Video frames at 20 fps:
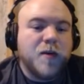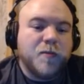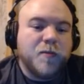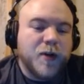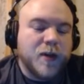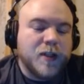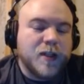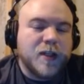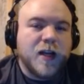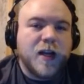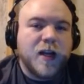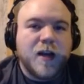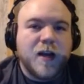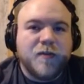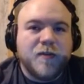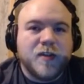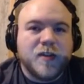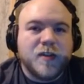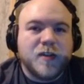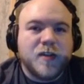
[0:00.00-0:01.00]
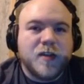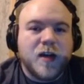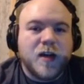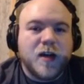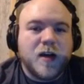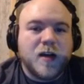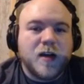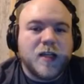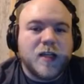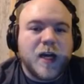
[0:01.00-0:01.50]
but it's going to have this
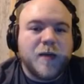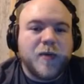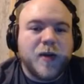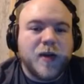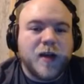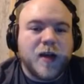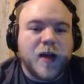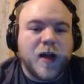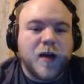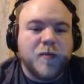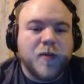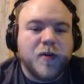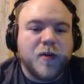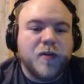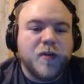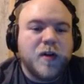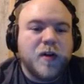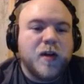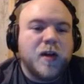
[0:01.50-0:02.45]
typing combo,